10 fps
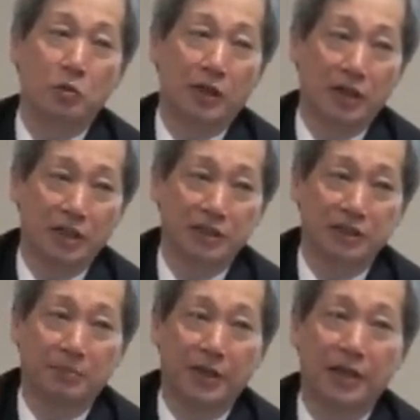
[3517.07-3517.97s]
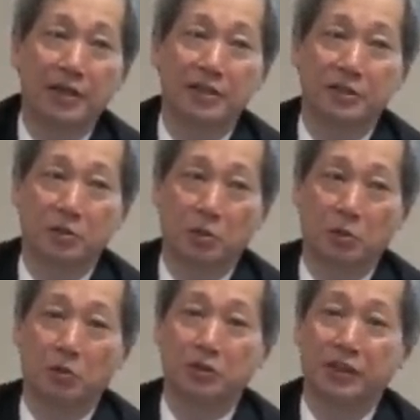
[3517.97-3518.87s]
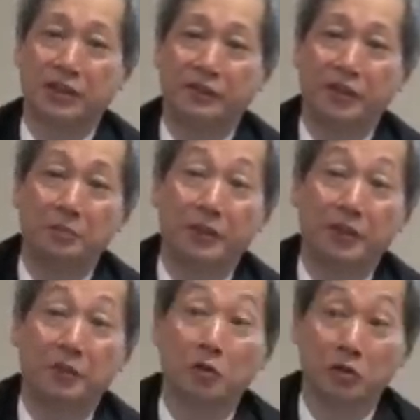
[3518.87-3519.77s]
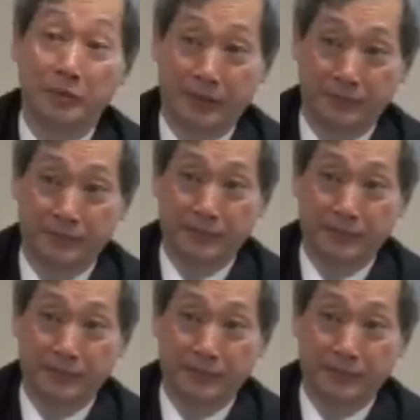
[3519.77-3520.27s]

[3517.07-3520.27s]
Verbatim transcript: was the path toward the developing economy.